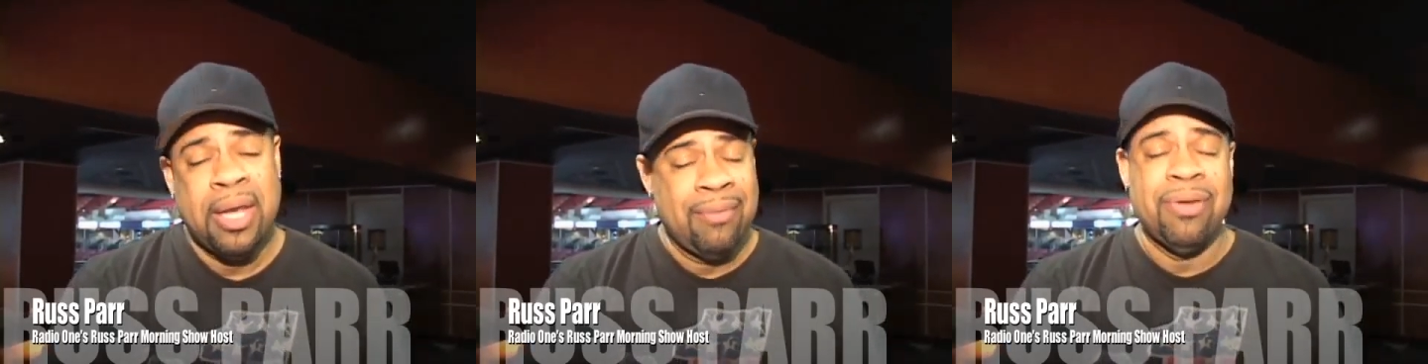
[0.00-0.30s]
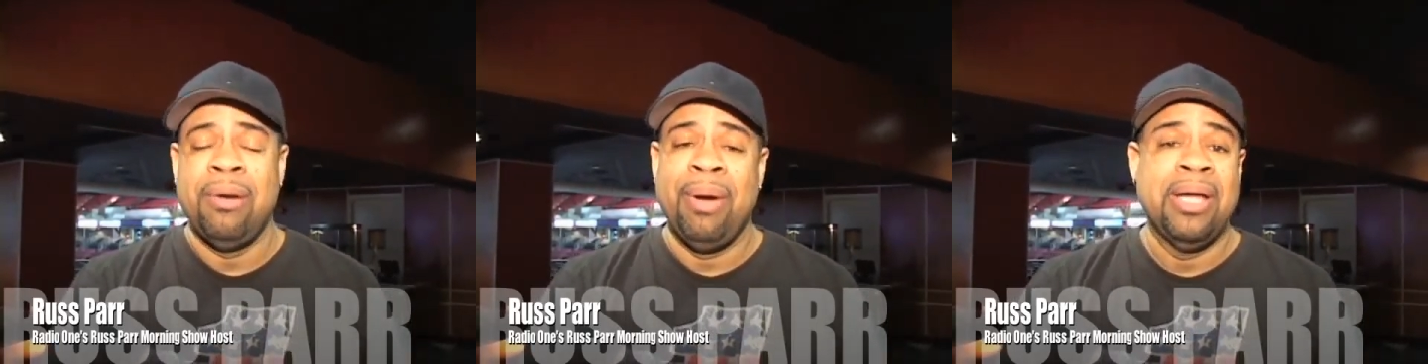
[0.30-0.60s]
And I've
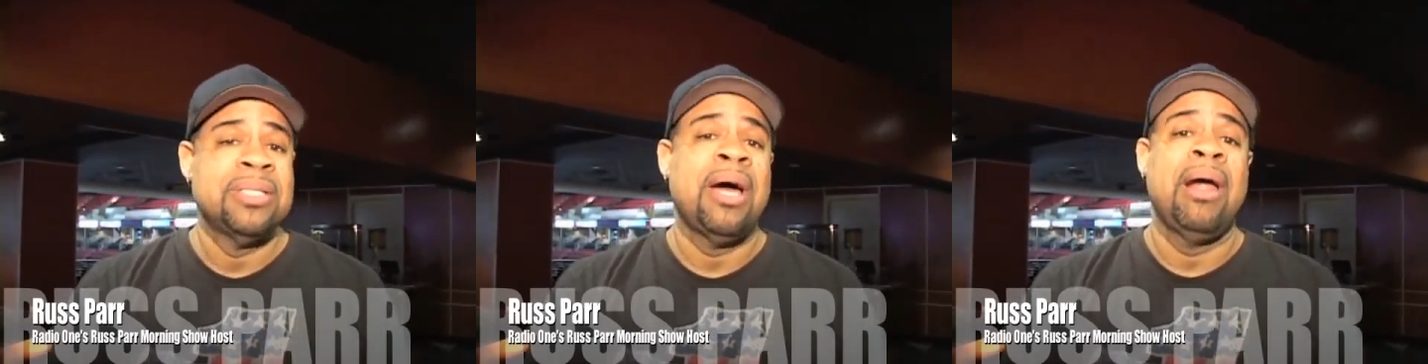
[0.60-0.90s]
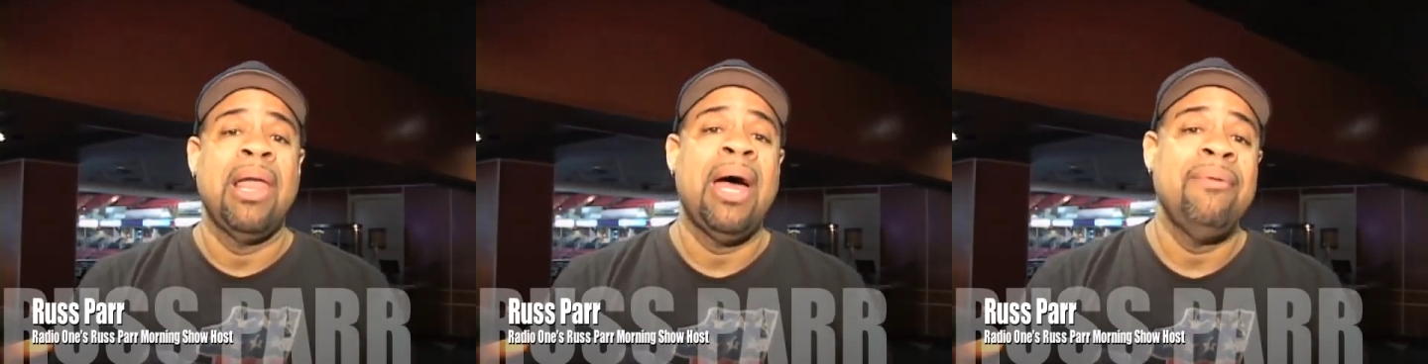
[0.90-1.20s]
done it my
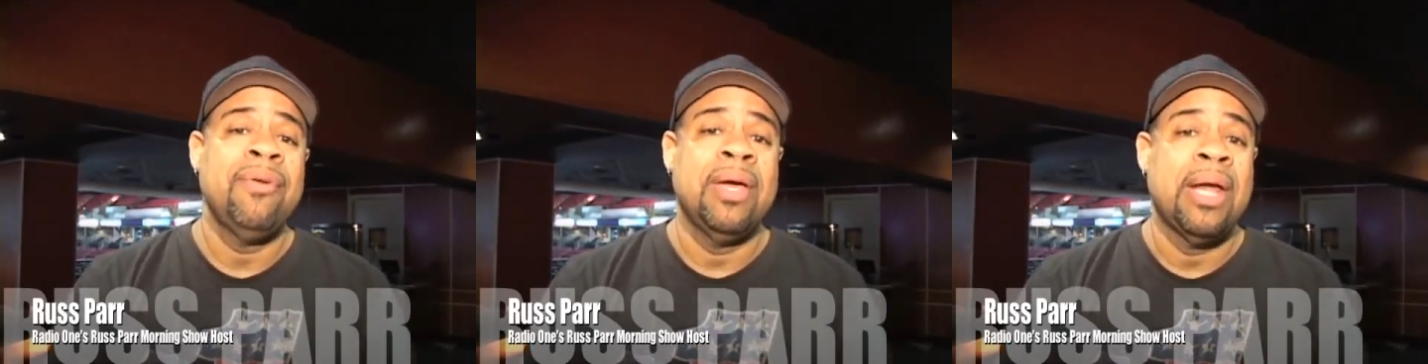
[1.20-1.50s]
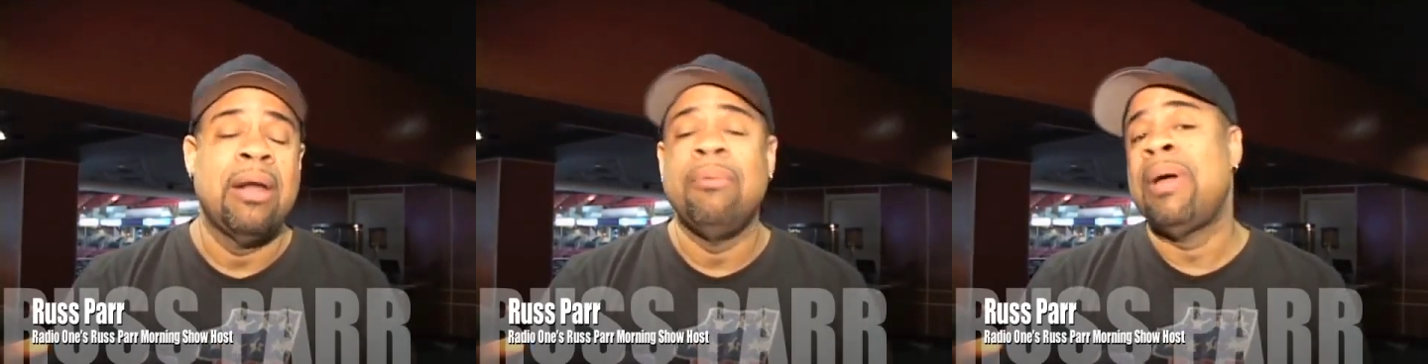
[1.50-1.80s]
entire life,
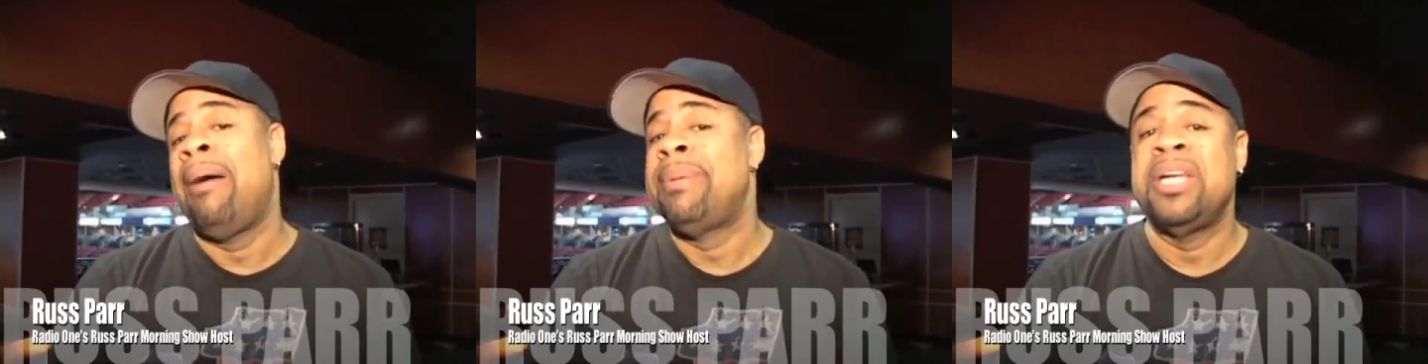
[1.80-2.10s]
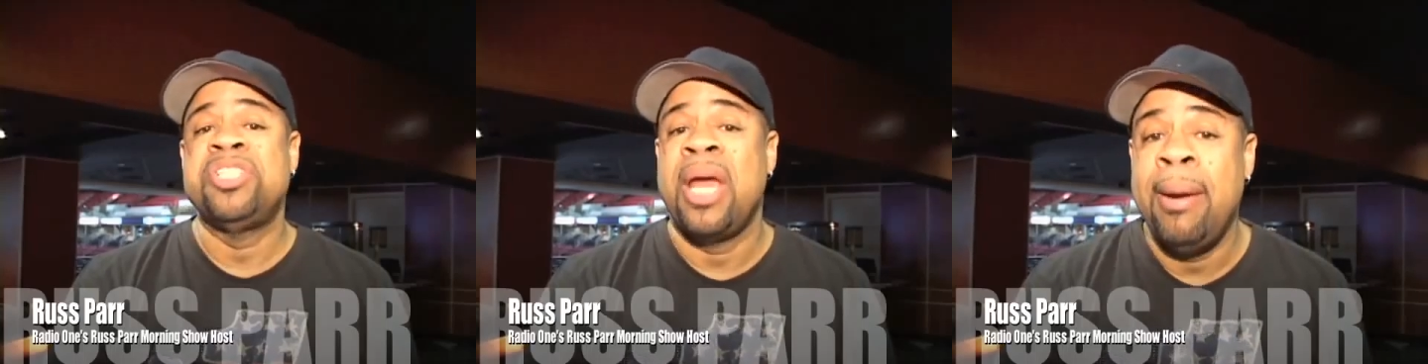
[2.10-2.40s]
and I am not
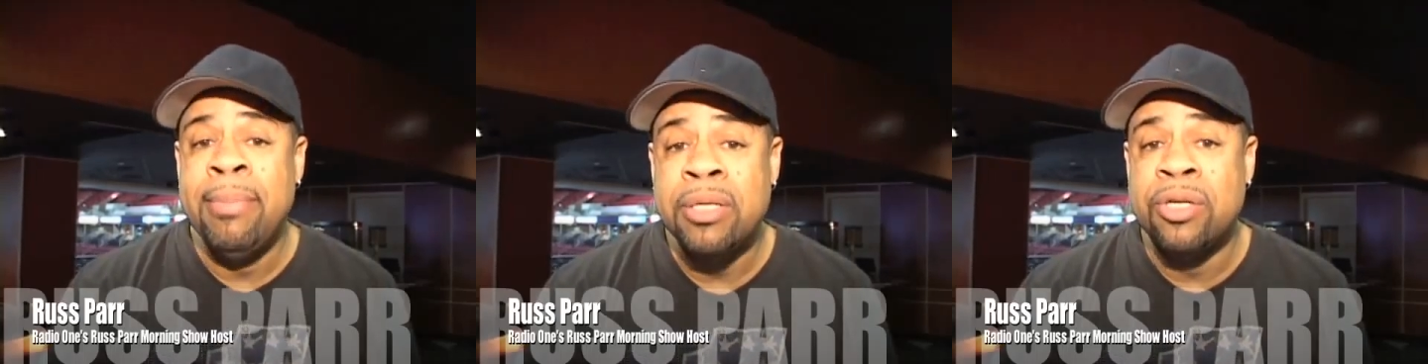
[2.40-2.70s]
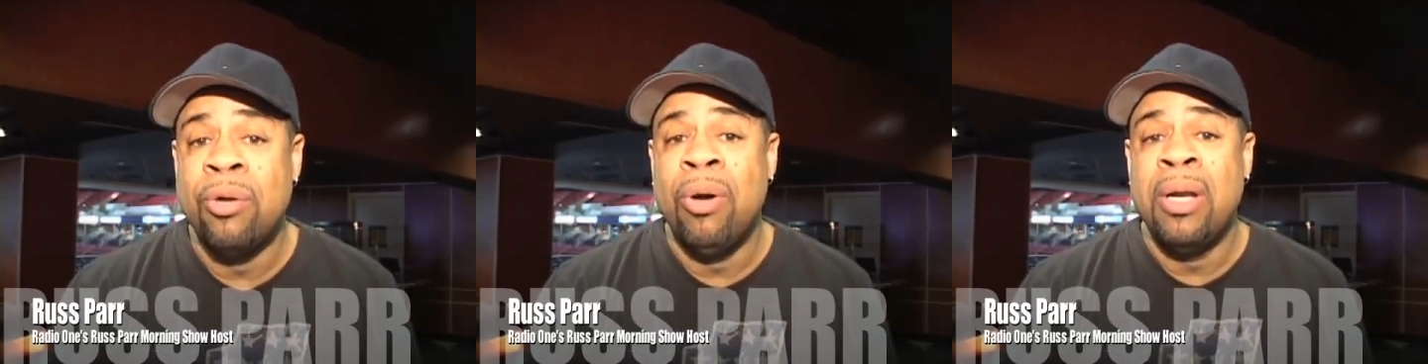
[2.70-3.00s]
ashamed to
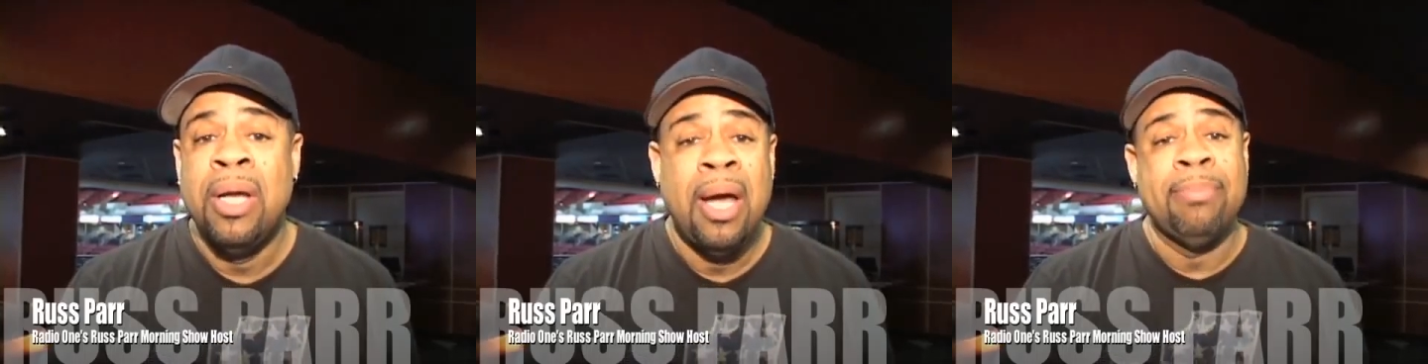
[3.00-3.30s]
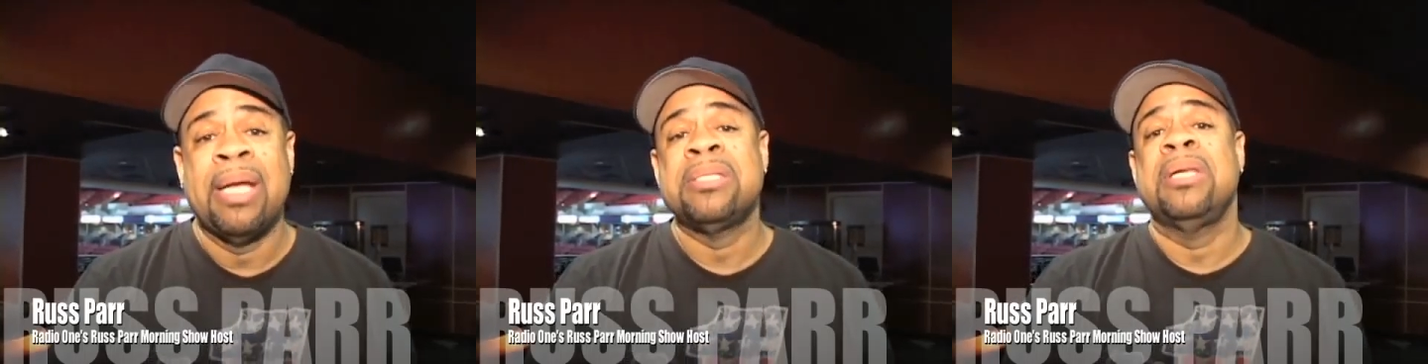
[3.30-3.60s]
do it.
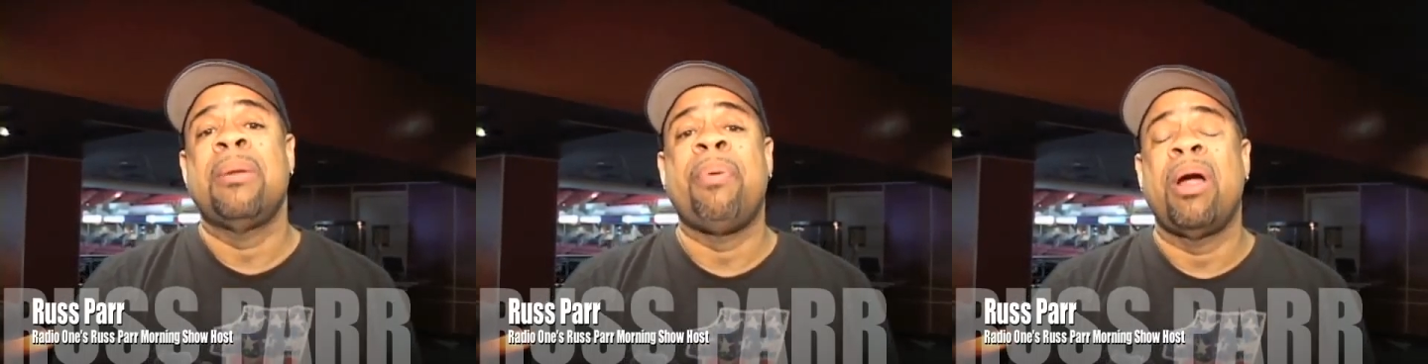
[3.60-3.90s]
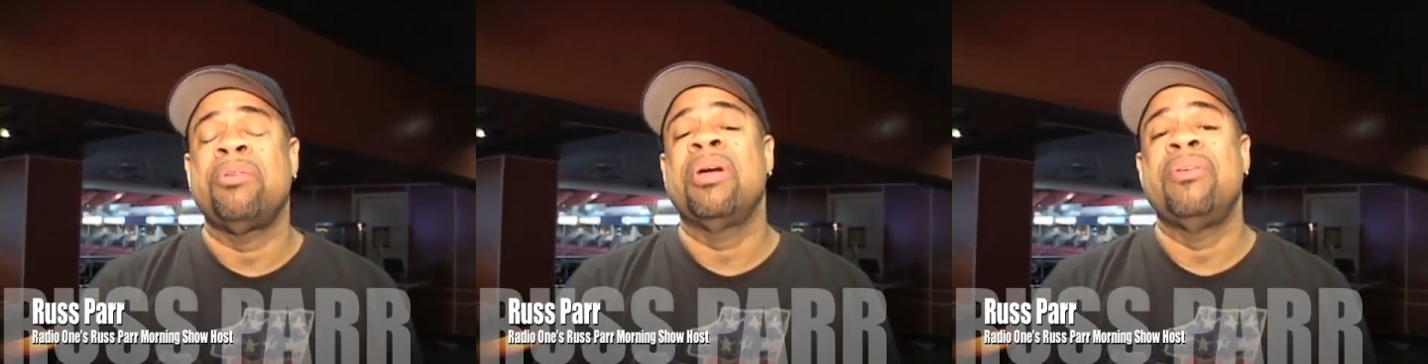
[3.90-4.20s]
I'm not sitting in a
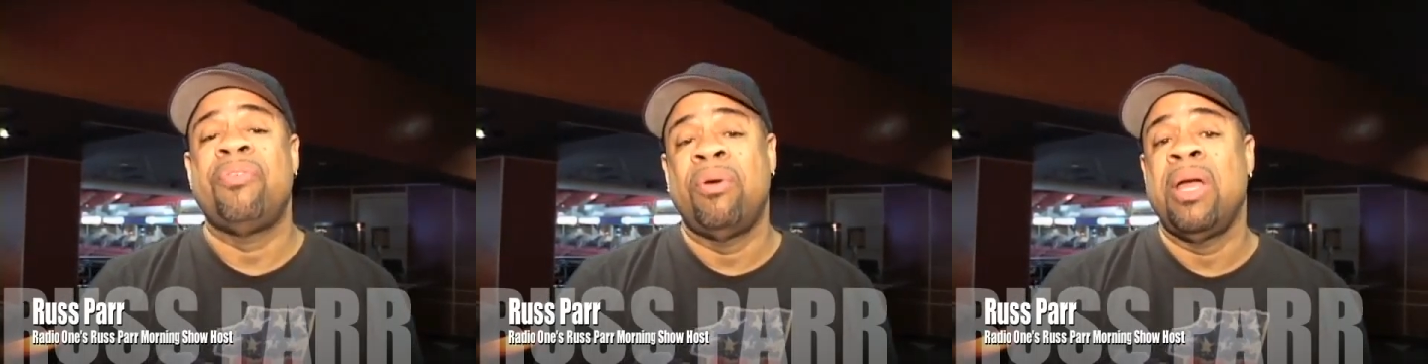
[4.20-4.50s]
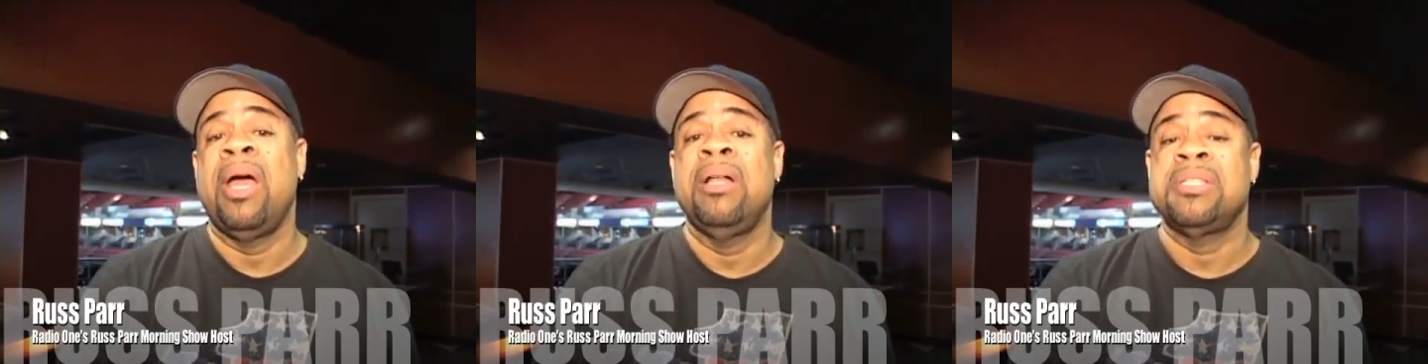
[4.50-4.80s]
park drinking 40
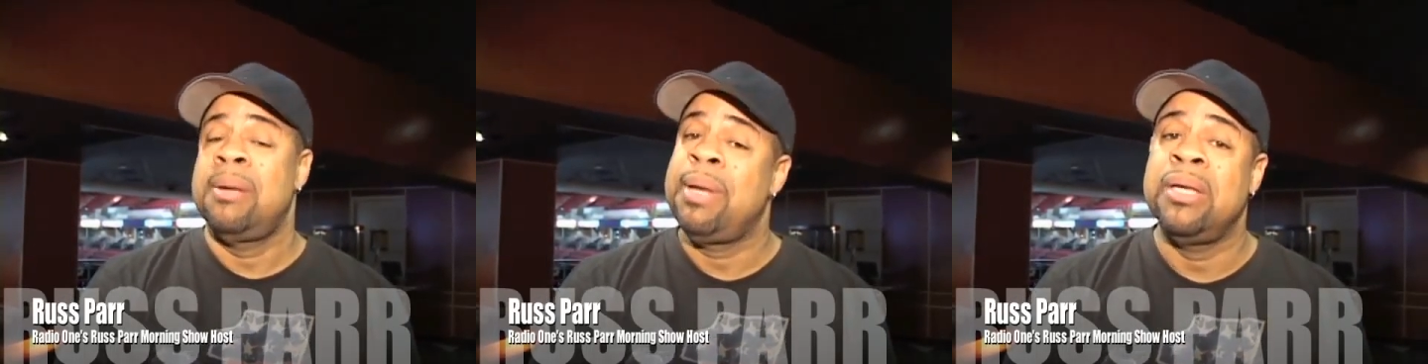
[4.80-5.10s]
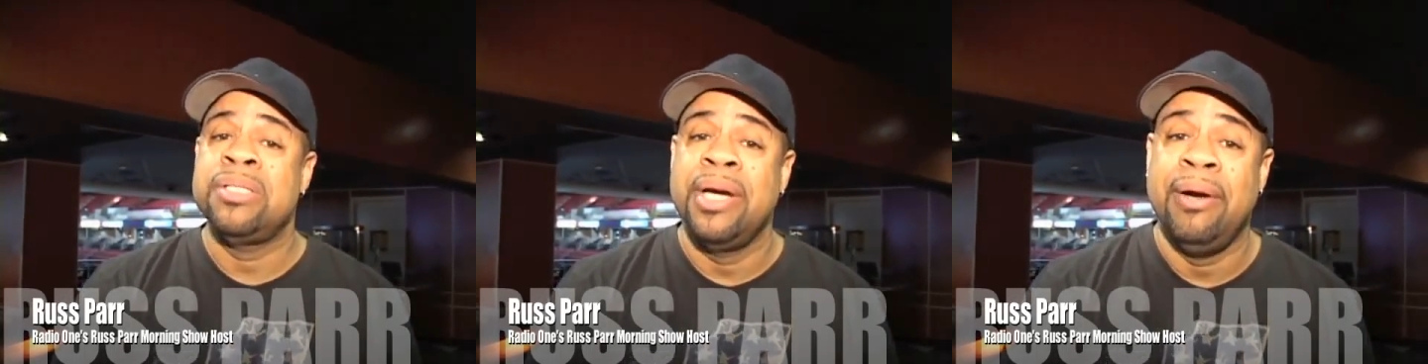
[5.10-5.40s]
ounce, and I'm not
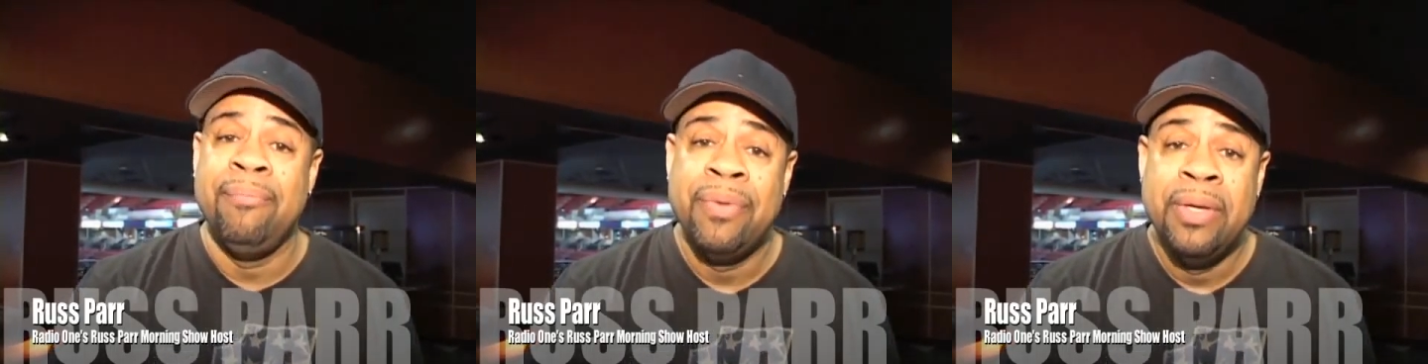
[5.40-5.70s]
in jail.